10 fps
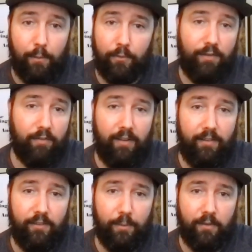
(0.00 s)
It wasn't even
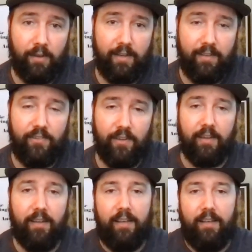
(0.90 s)
last year, it was earlier this year.
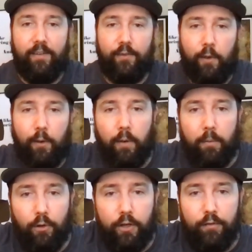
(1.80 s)
So
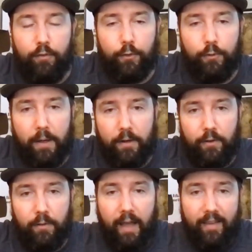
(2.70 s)
I'm looking forward to be able to
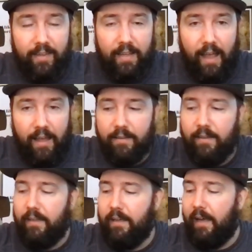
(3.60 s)
do that again,
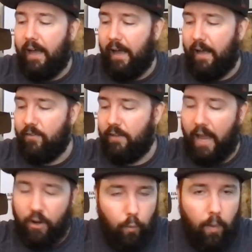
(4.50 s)
and
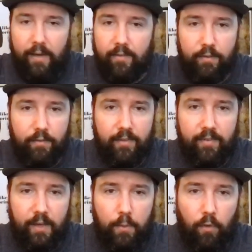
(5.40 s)
cannot wait to
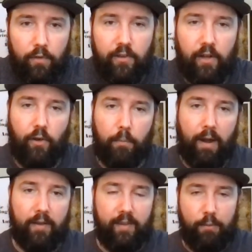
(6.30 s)
see what the G I Joe
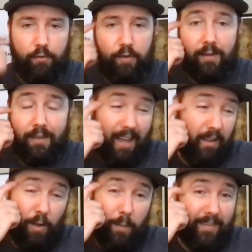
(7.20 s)
brand team reveal.
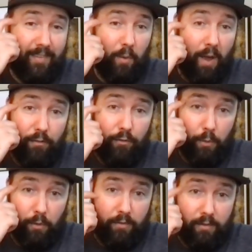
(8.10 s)
Can't, can't wait to see what
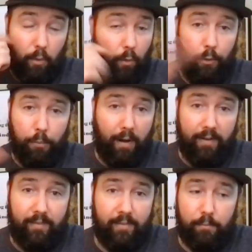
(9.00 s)
everyone, what all the
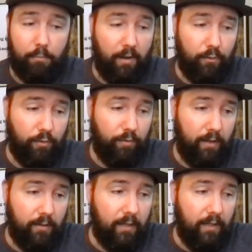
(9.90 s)
brands, brands reveal.